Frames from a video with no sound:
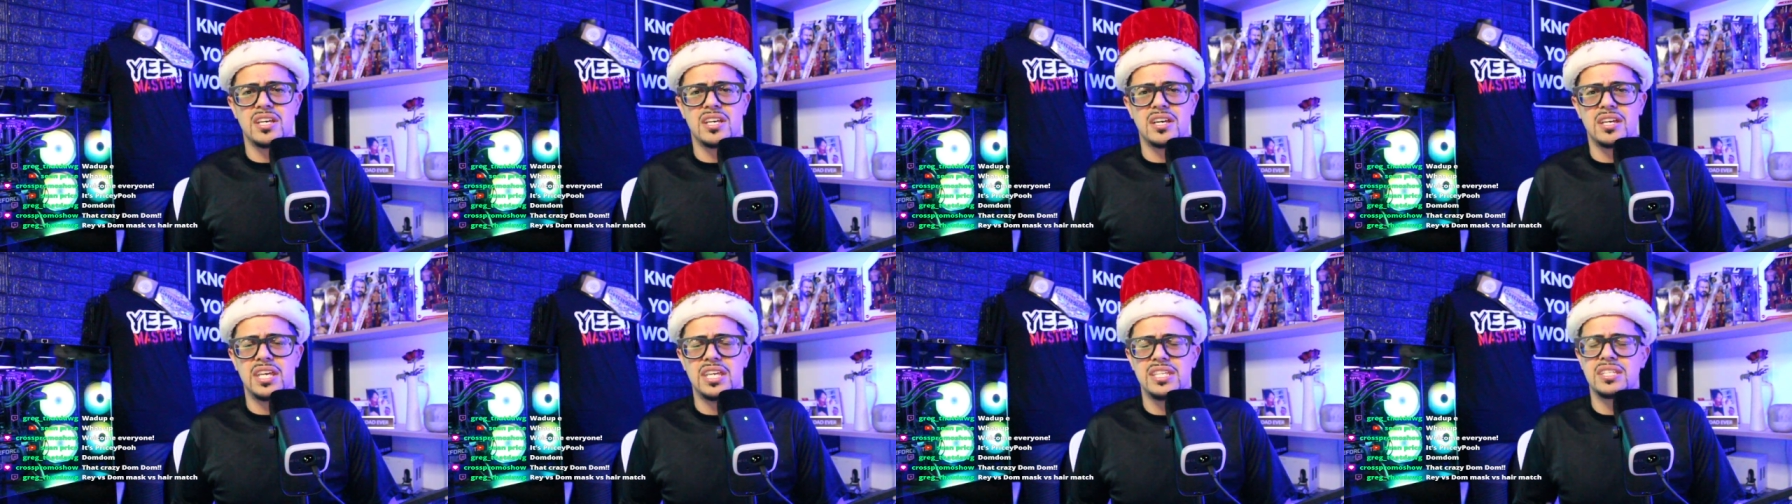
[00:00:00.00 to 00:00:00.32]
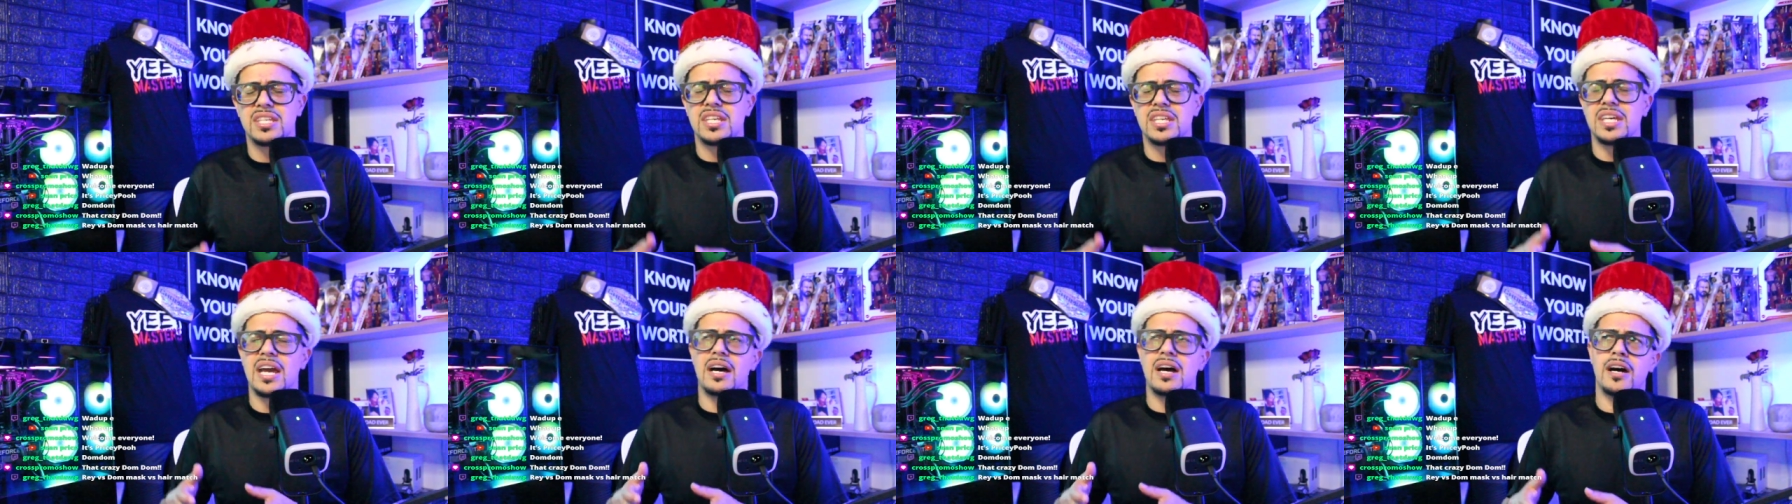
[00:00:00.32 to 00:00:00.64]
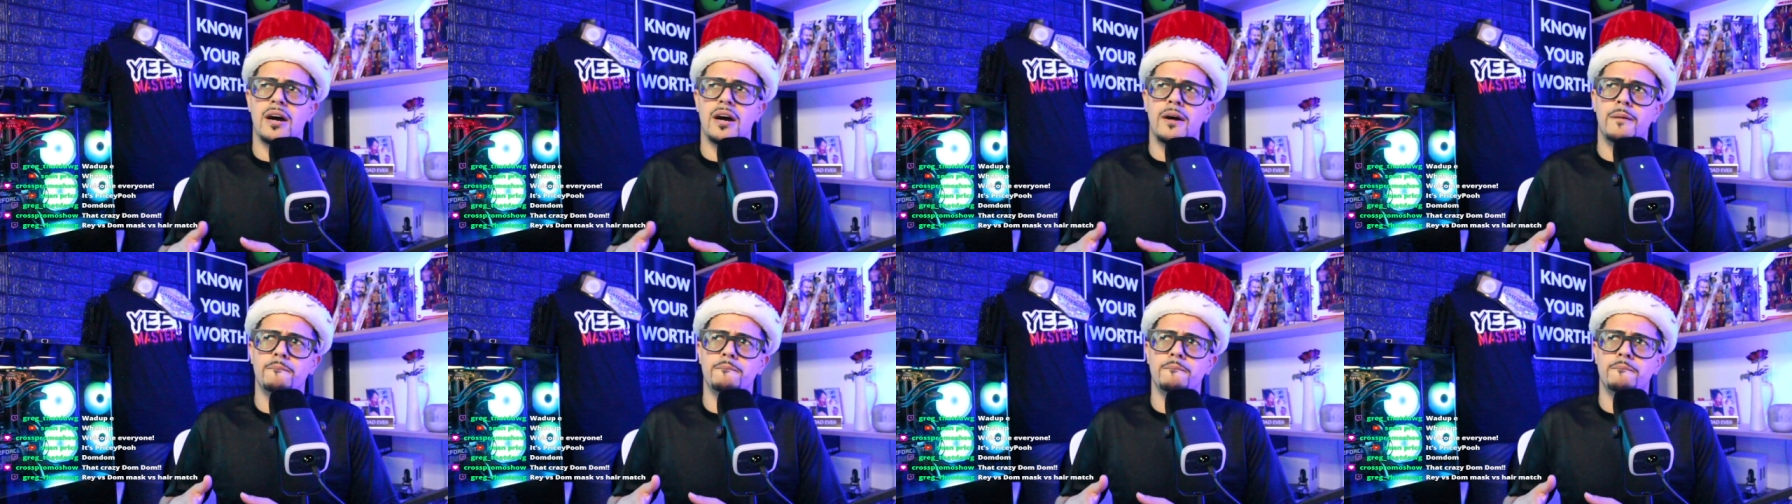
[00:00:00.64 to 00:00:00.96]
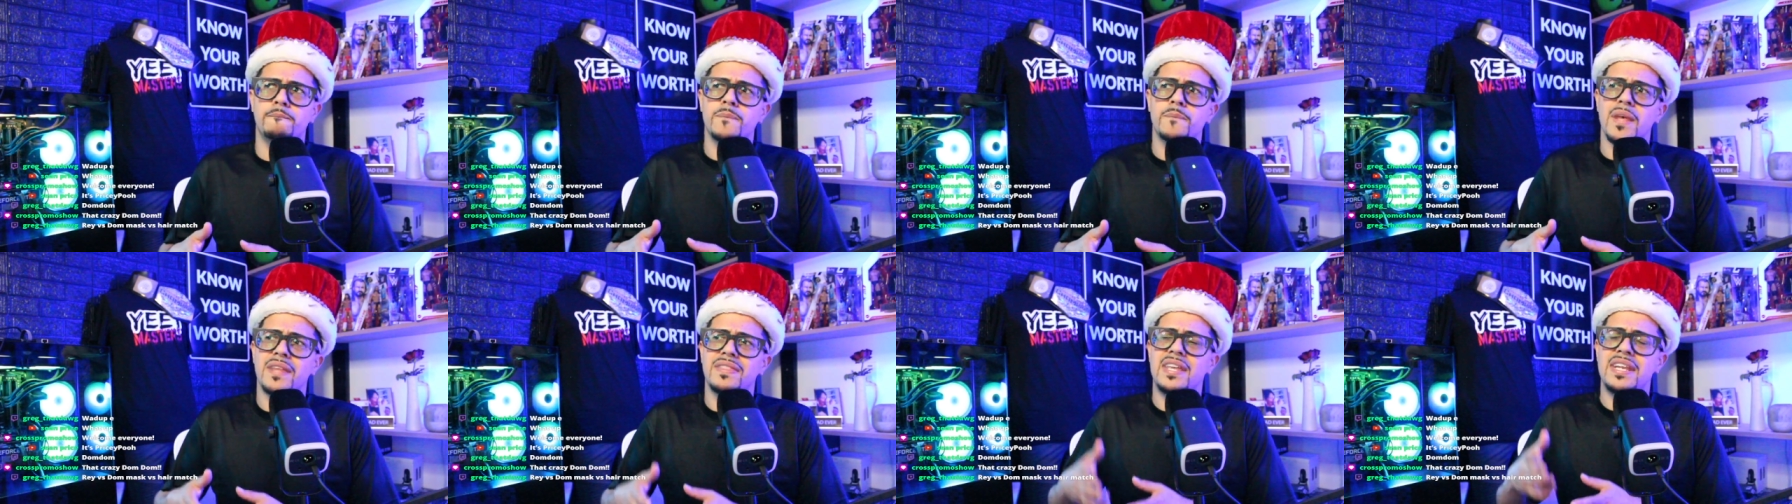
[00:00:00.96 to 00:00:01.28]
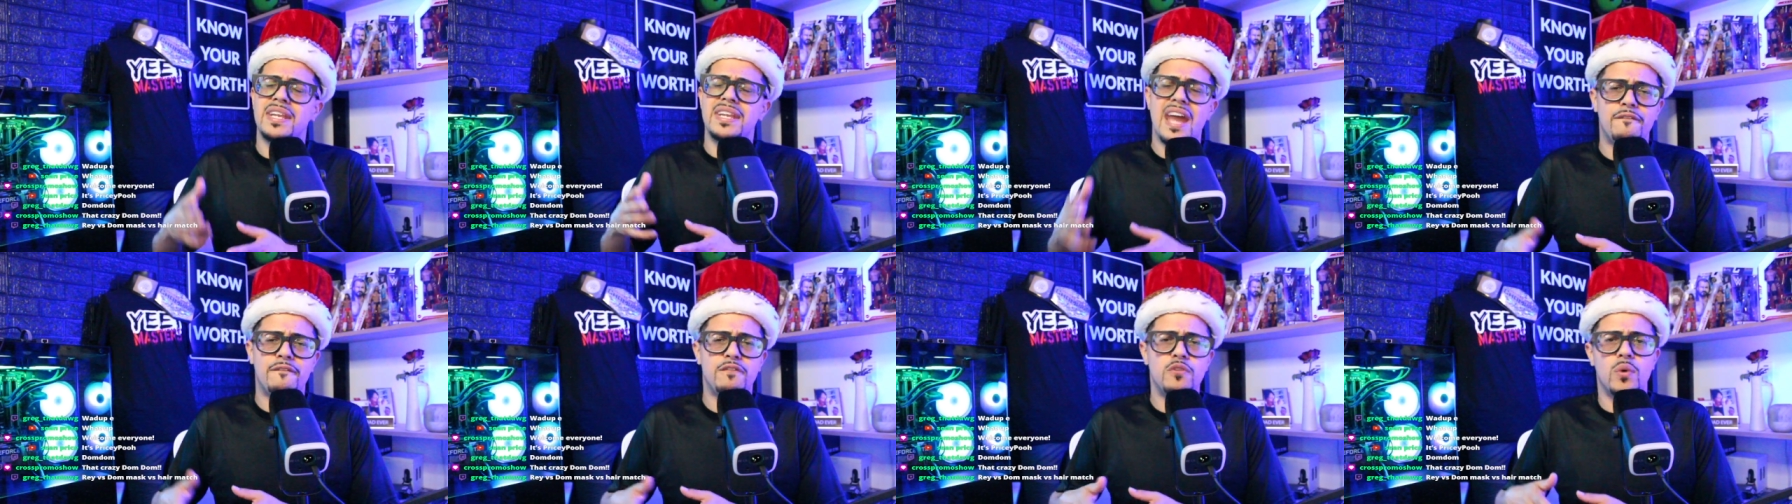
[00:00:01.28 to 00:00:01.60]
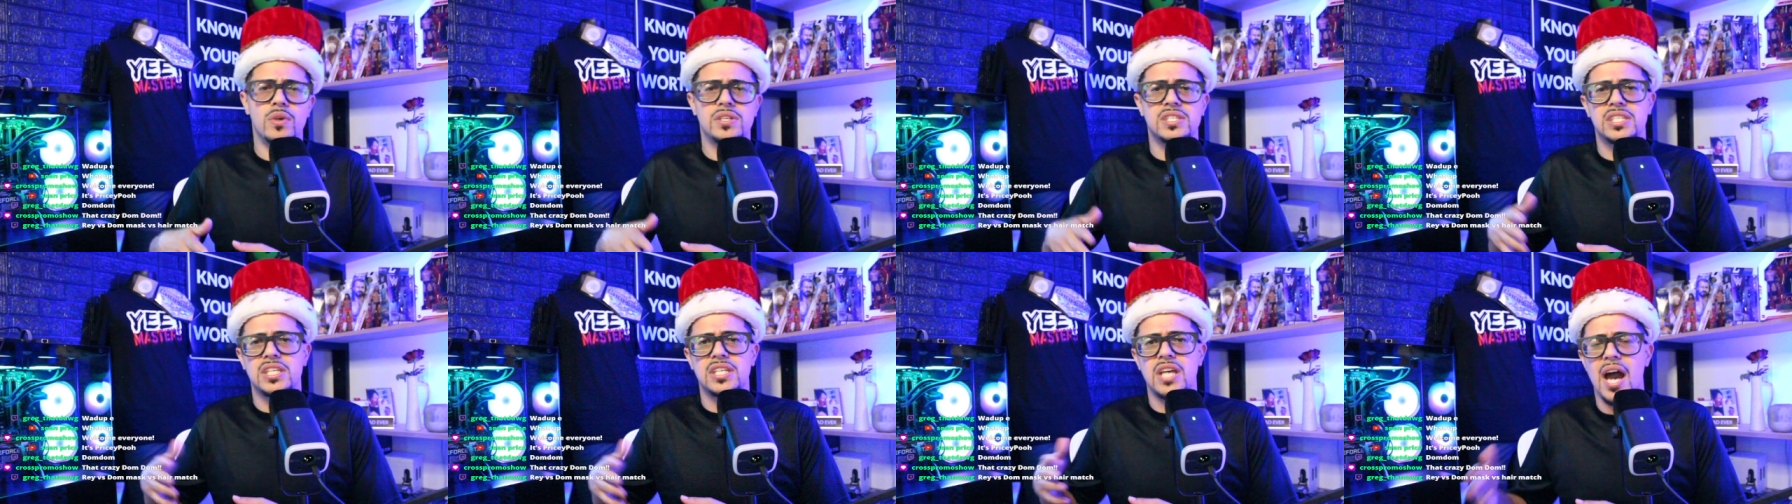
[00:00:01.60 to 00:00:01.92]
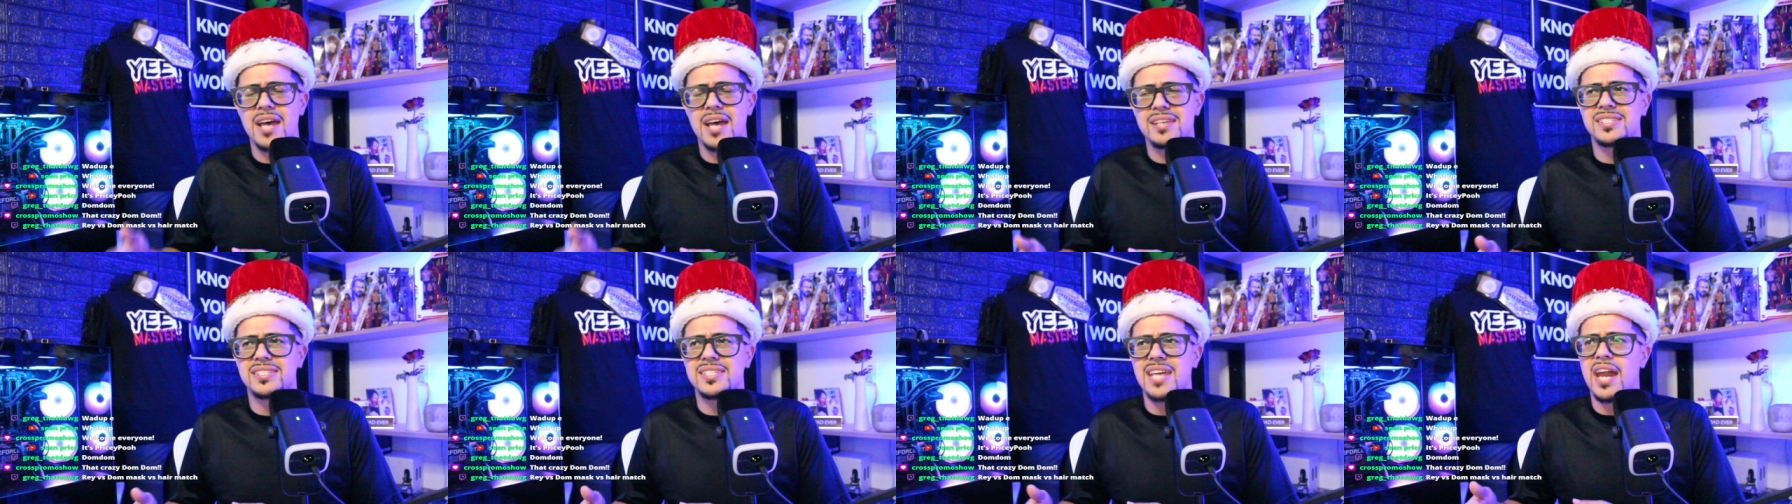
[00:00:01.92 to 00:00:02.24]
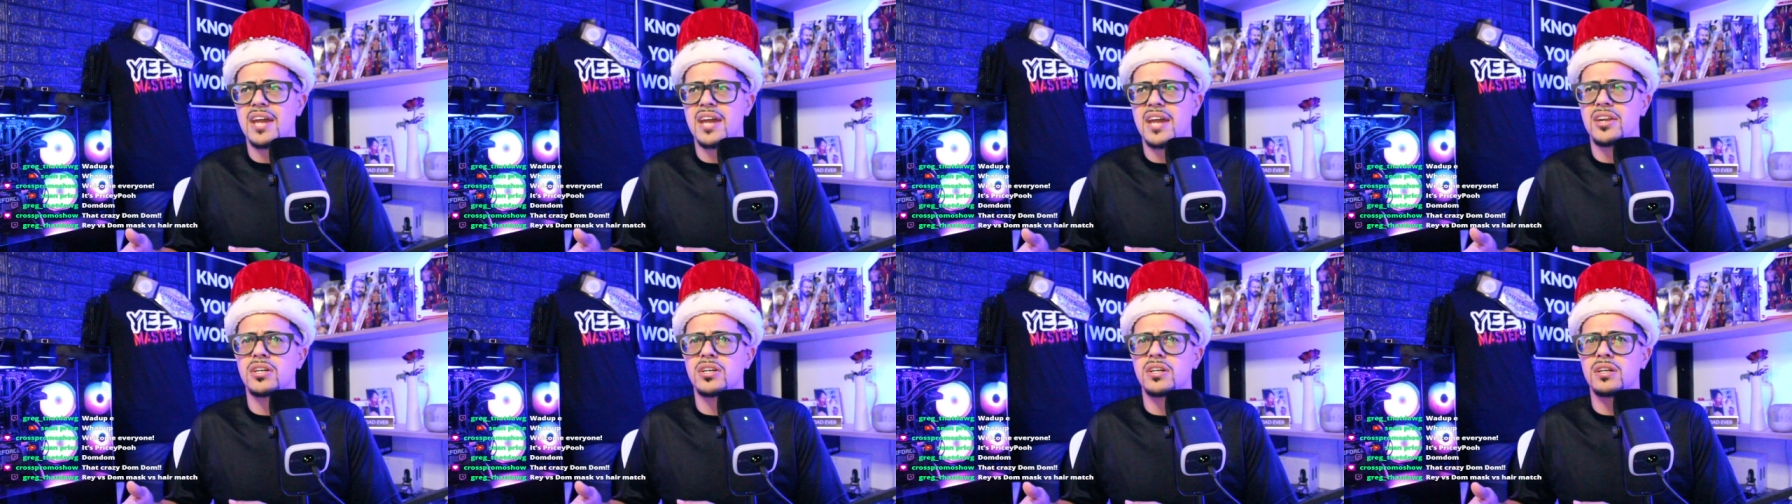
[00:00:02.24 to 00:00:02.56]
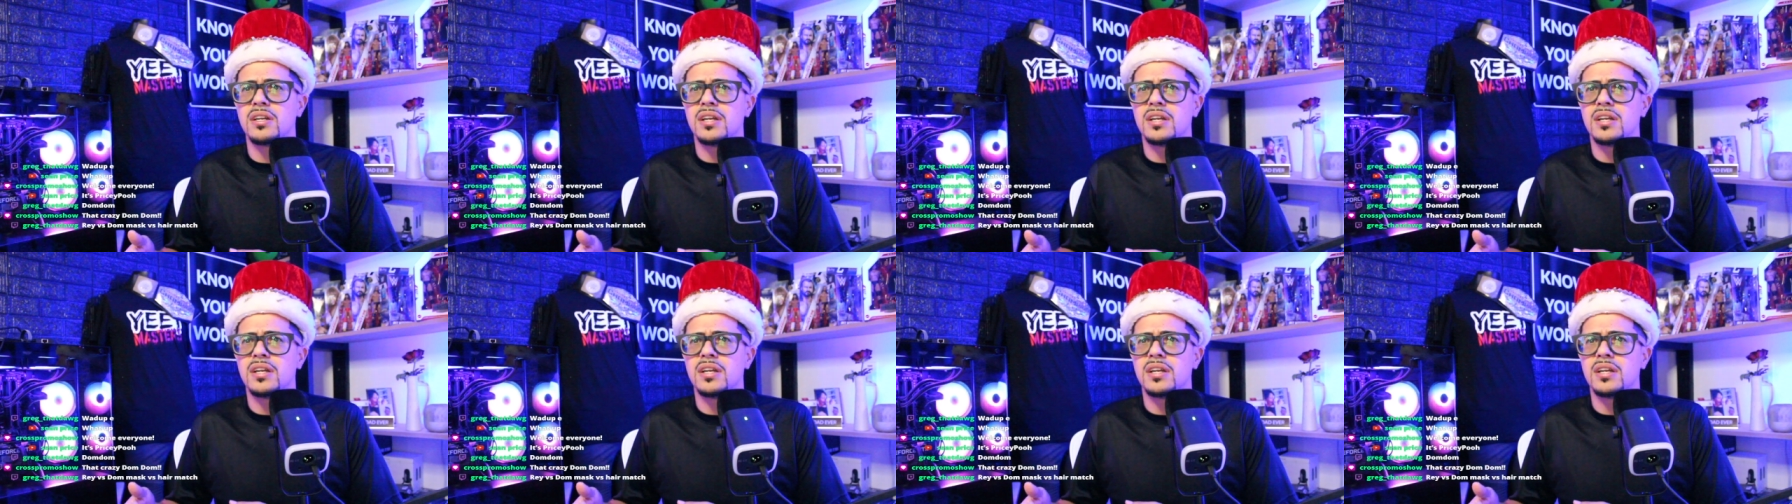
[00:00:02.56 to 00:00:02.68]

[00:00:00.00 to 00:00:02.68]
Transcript: He's the nephew of Scott Steiner.